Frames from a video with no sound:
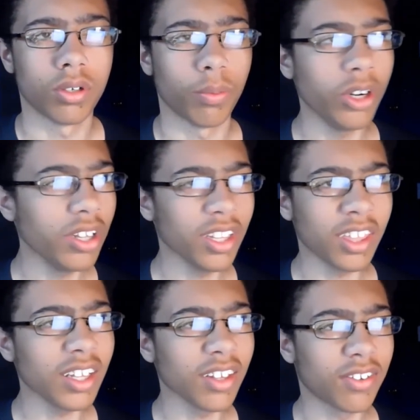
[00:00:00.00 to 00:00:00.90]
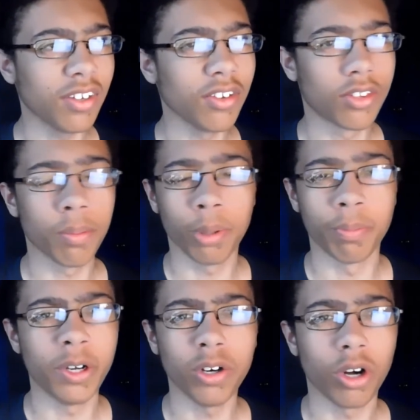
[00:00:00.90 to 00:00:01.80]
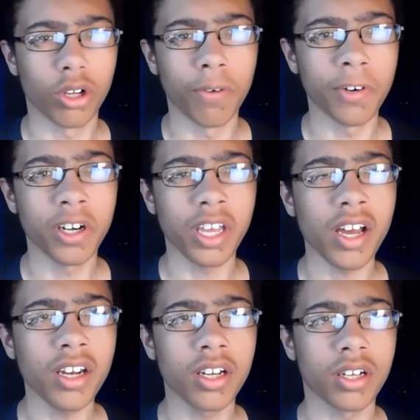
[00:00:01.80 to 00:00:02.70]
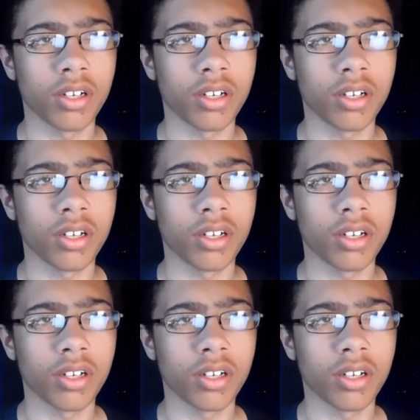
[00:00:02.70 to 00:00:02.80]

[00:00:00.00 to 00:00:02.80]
What do they think this is? The premiere all over again?